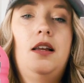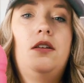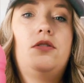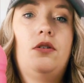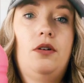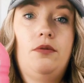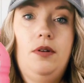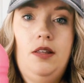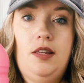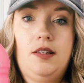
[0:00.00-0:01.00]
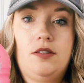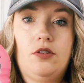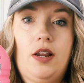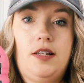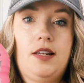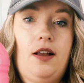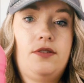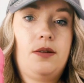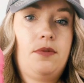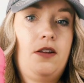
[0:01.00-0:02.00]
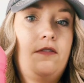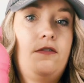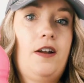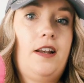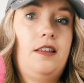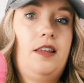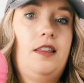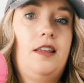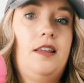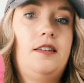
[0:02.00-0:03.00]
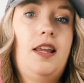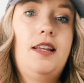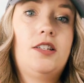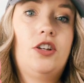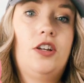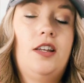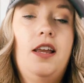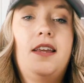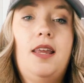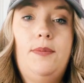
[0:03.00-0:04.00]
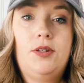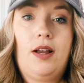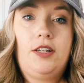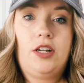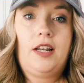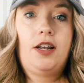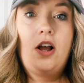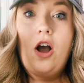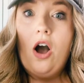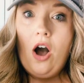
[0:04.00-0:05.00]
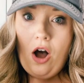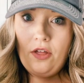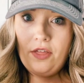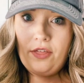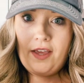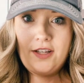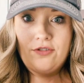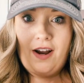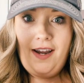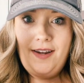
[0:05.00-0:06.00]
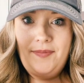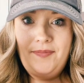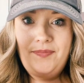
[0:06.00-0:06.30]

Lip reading: So it really is great to have something finally that tastes good, keeps you hydrated, all the things, right?